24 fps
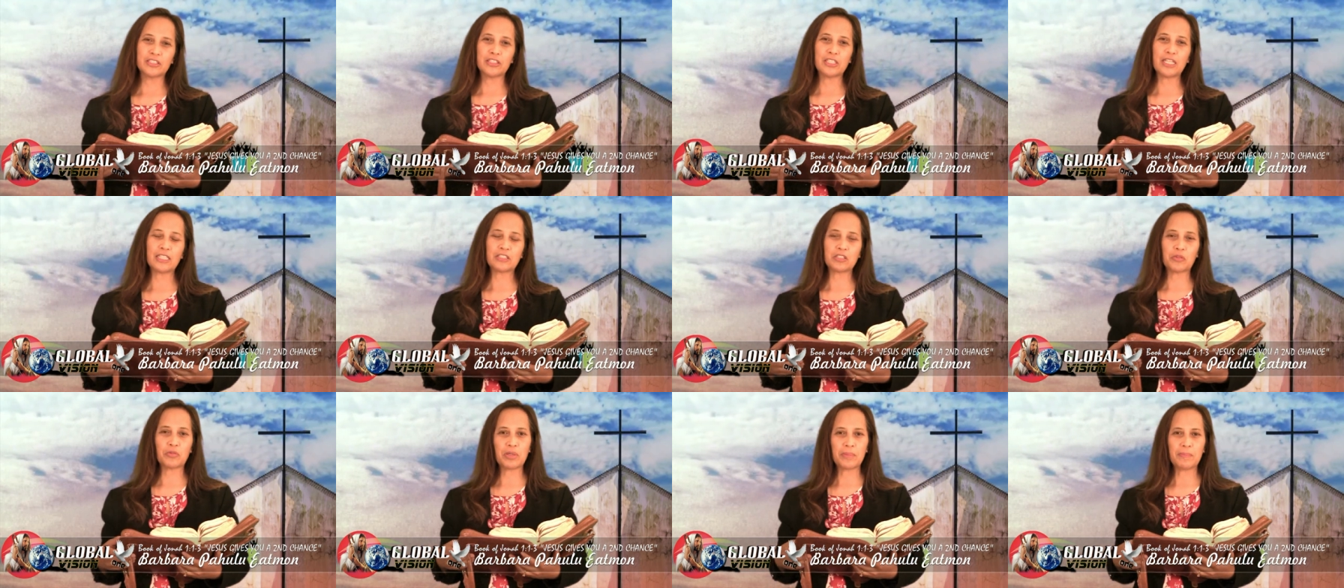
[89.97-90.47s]

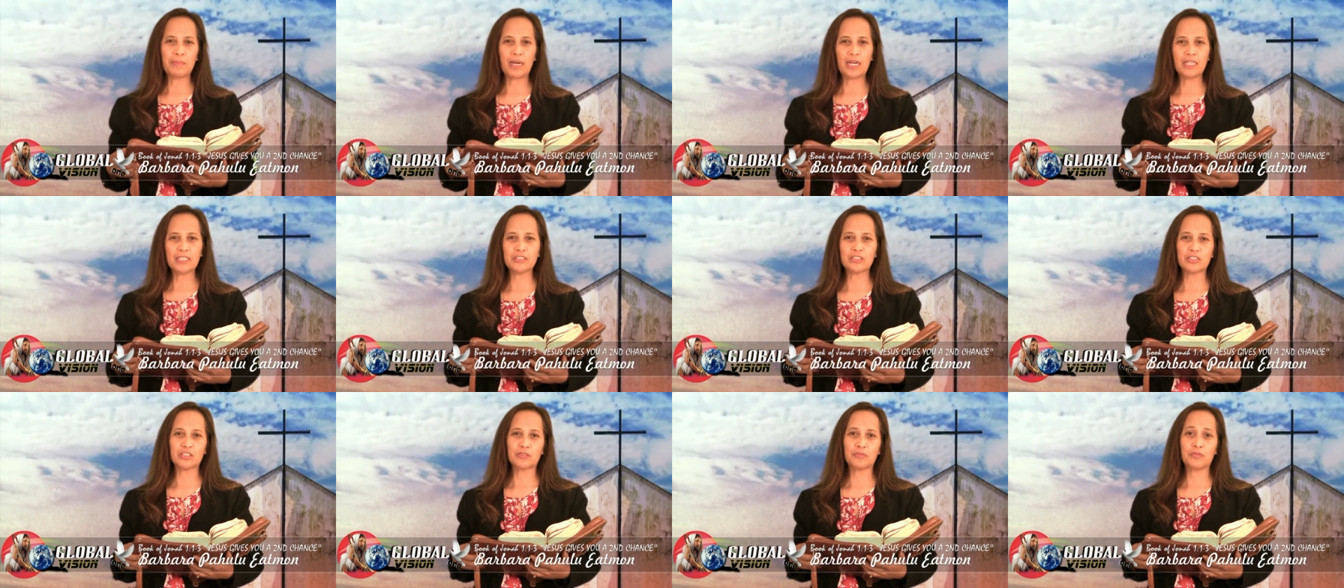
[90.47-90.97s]
as a
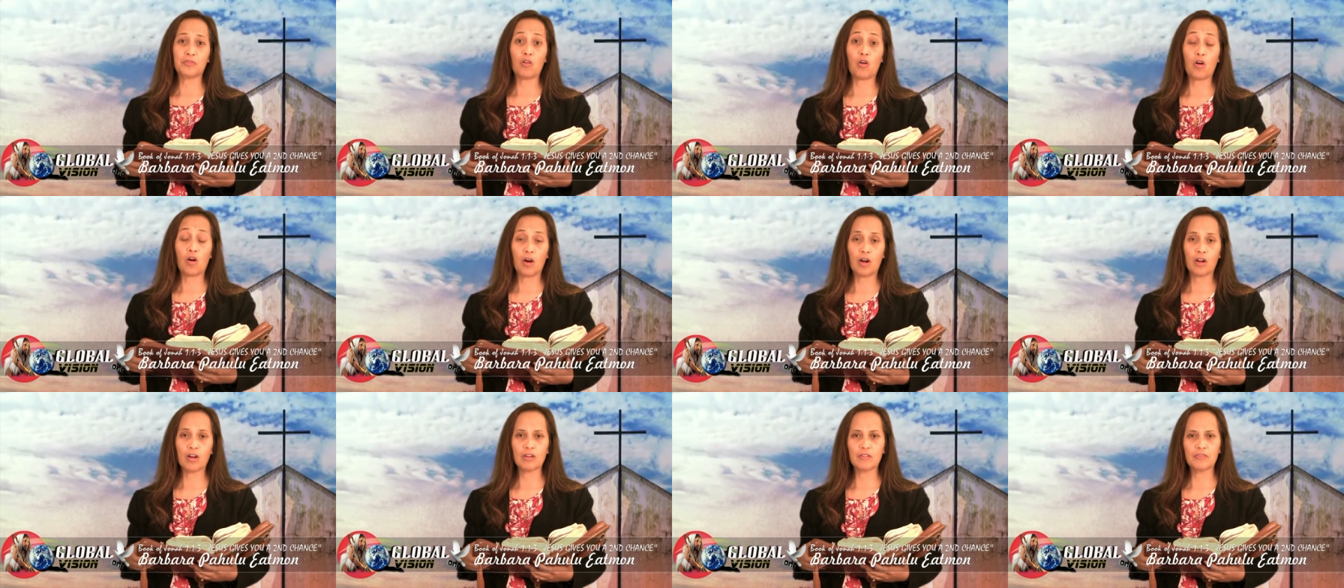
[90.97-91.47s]
reminder
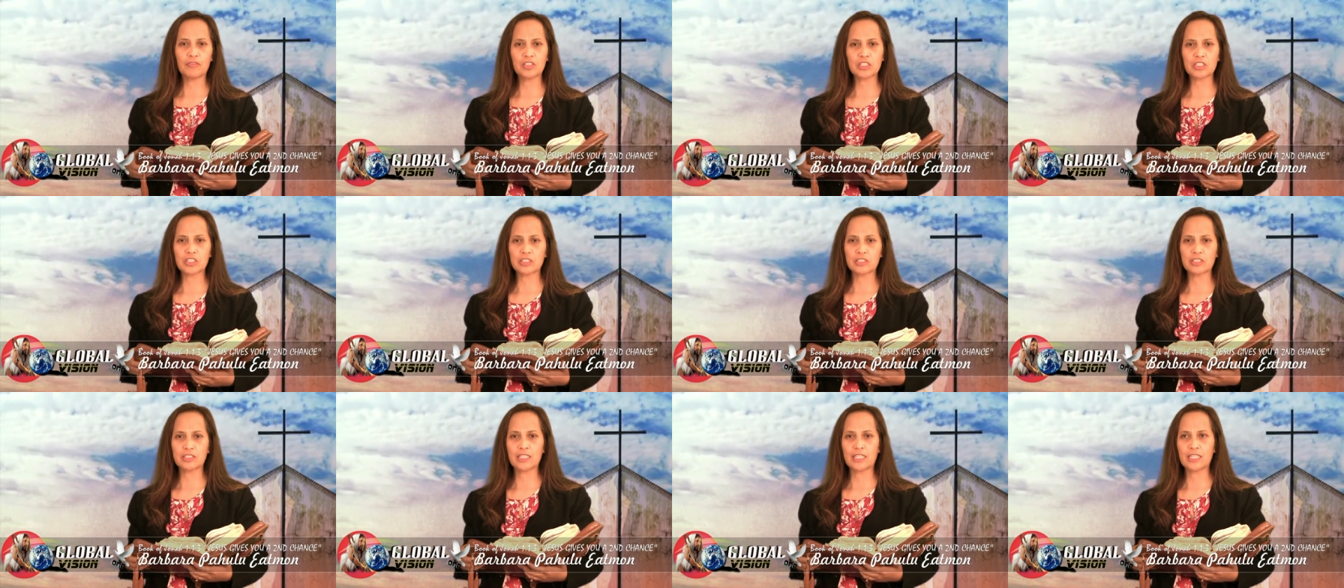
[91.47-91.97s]
for all of
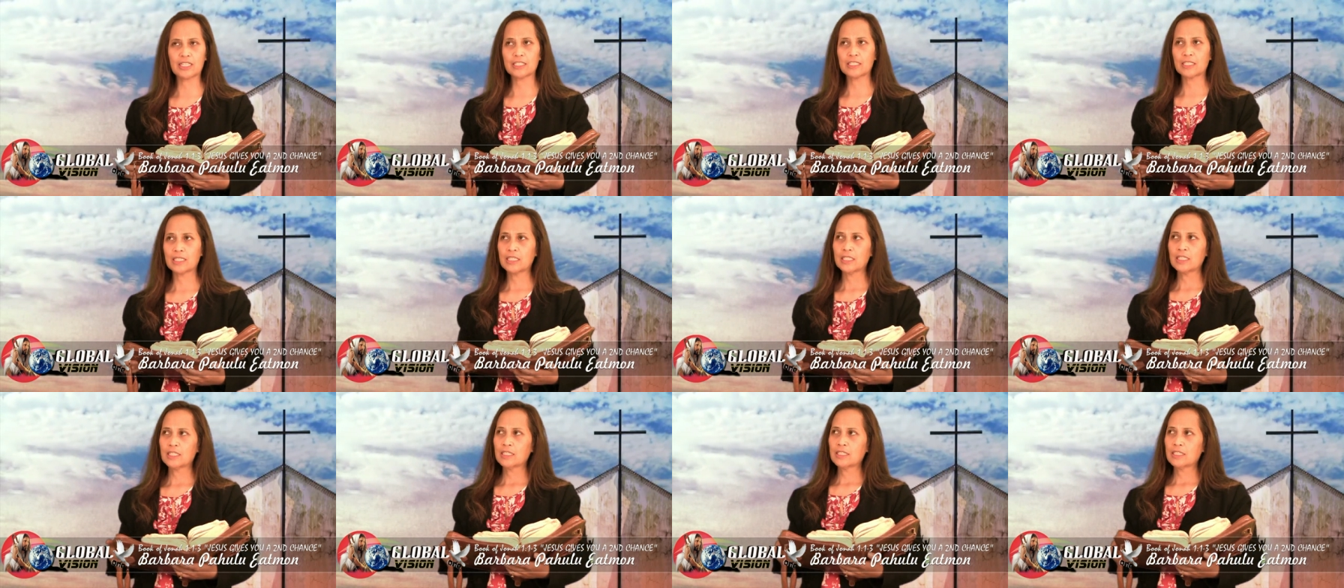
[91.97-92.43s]
us today